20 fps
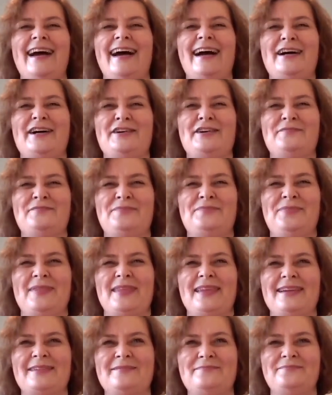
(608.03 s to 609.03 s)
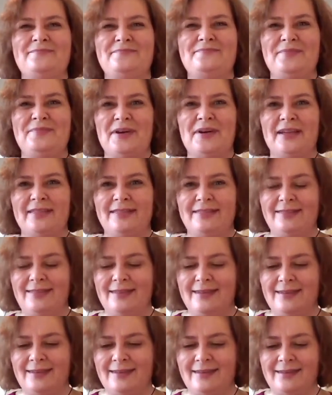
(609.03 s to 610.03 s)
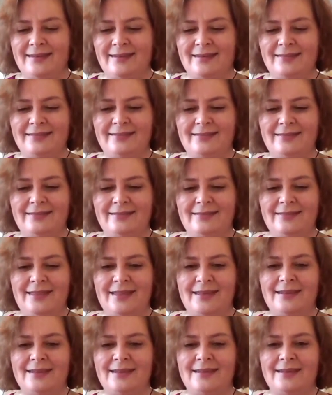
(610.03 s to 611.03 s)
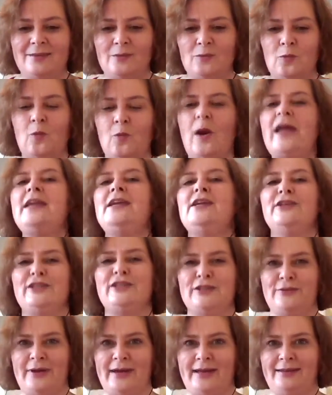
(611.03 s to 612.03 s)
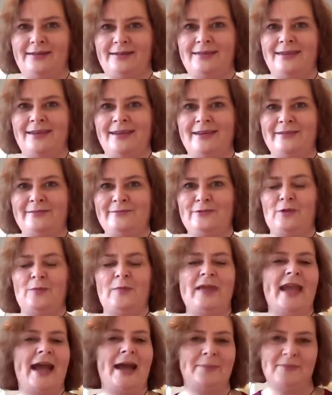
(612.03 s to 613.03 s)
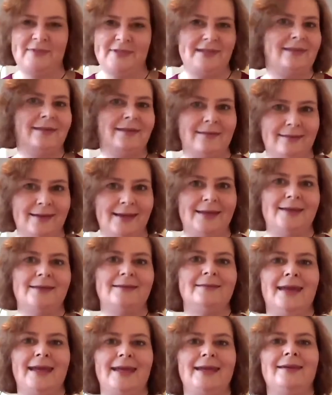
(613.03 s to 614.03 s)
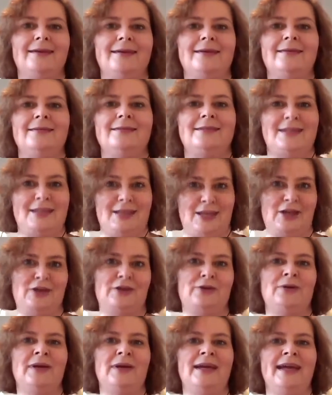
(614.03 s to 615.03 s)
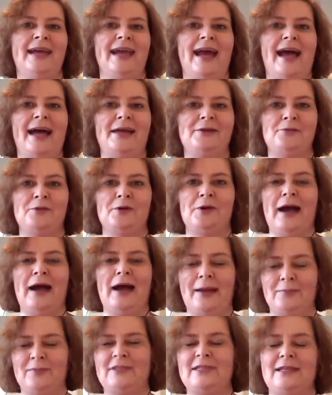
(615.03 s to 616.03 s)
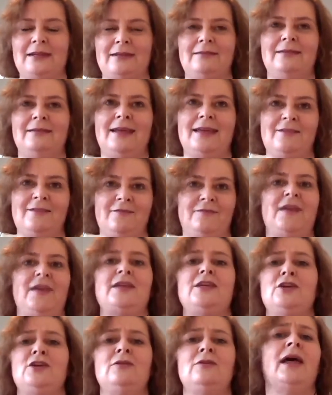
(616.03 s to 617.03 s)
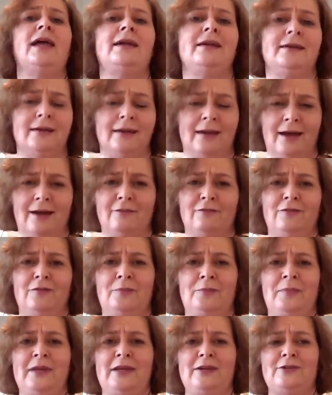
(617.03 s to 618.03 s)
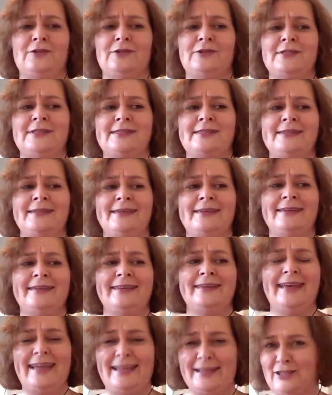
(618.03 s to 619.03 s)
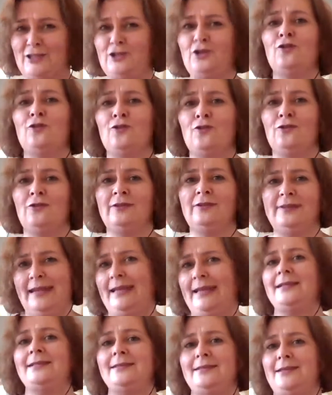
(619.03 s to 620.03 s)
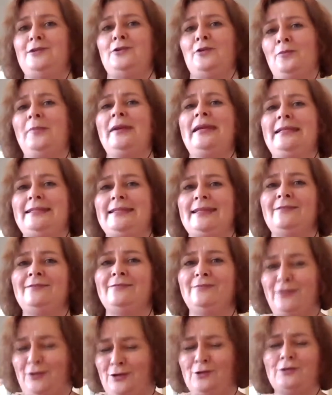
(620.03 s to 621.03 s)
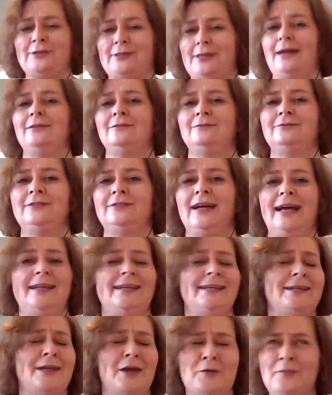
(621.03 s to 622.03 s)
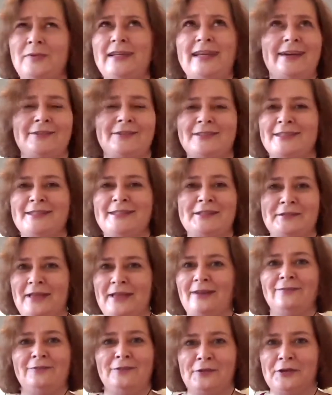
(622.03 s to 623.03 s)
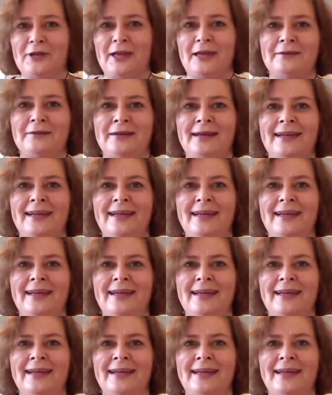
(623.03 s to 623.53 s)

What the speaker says: But the way you do it will be absolutely unique to you and will absolutely fit you like a glove, because it's your needs that you're meeting for yourself, and nobody else can do that for you.